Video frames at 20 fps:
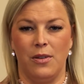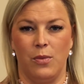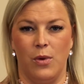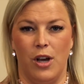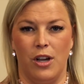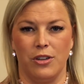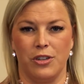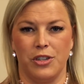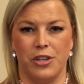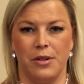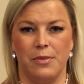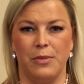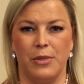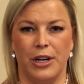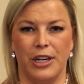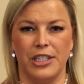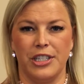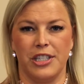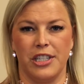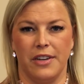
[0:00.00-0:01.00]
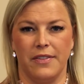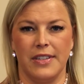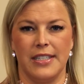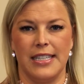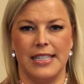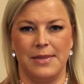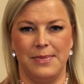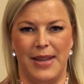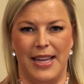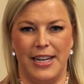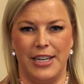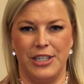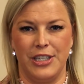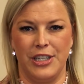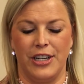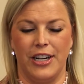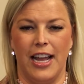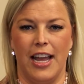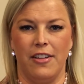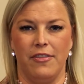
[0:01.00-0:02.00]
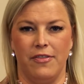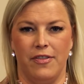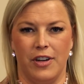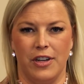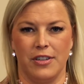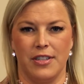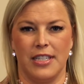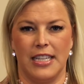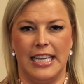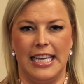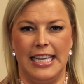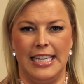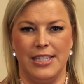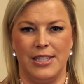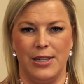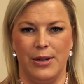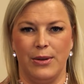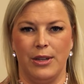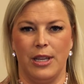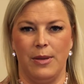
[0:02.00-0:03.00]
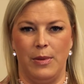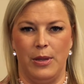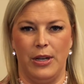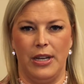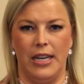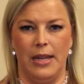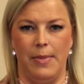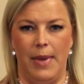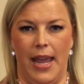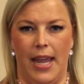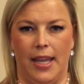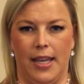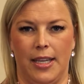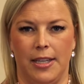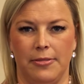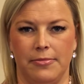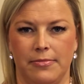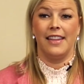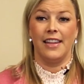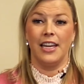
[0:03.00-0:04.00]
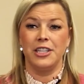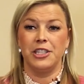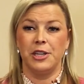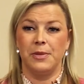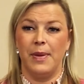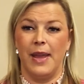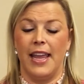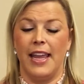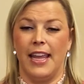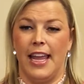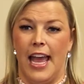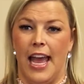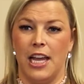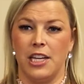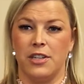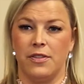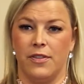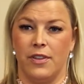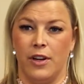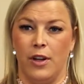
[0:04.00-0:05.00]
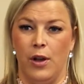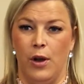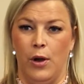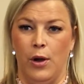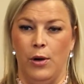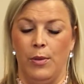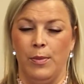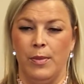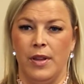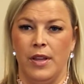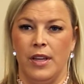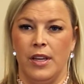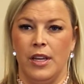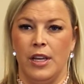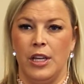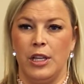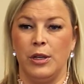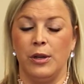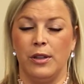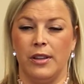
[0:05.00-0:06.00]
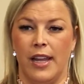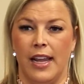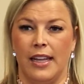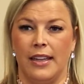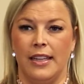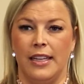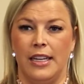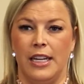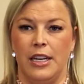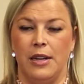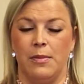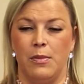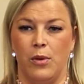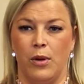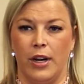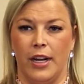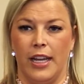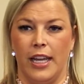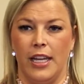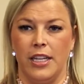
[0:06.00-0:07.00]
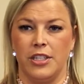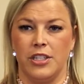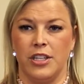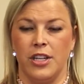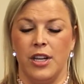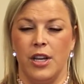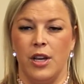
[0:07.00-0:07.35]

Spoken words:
Walsh, Mortgage Services Manager at First Keystone Community Bank. Unless you're paying cash for a home, you'll likely need a mortgage.